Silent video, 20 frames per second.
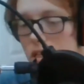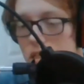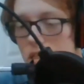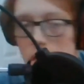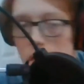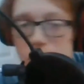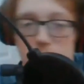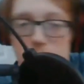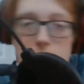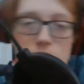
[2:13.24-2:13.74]

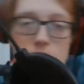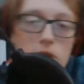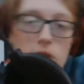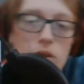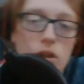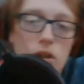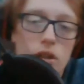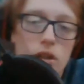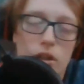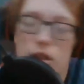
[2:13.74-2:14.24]
down
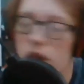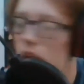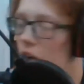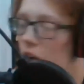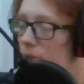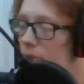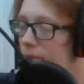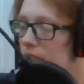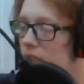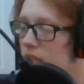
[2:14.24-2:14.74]
below in the
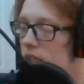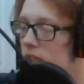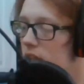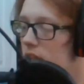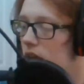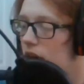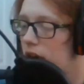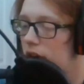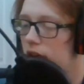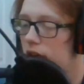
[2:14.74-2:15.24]
comments.
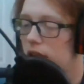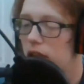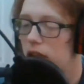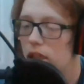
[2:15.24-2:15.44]
Uh,